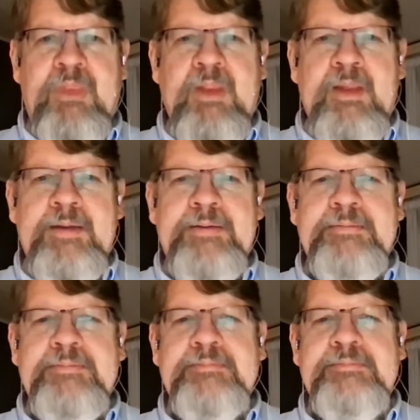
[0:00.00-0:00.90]

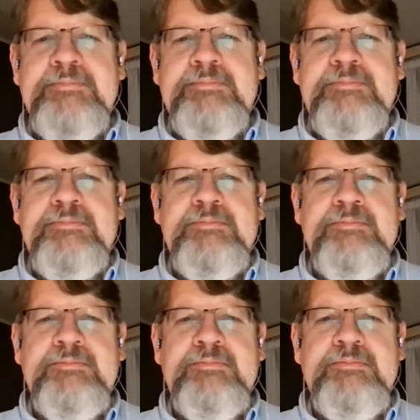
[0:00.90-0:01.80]

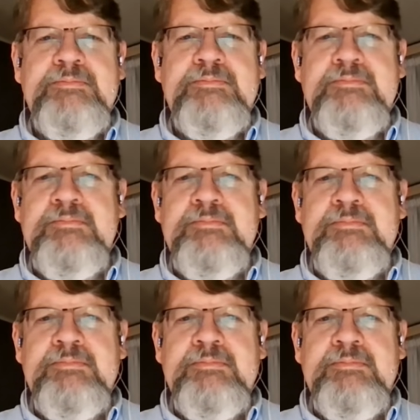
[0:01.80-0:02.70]

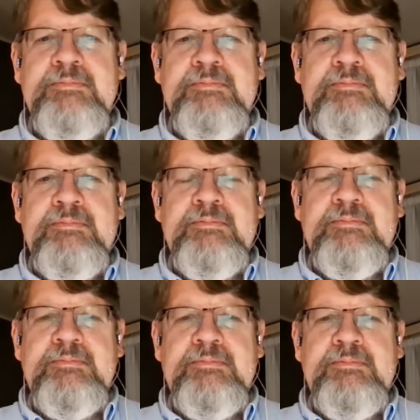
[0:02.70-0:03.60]

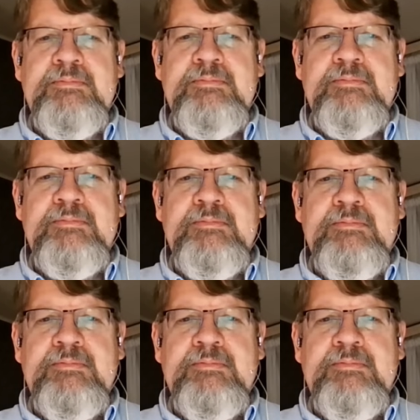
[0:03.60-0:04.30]
No words are spoken by the person on screen.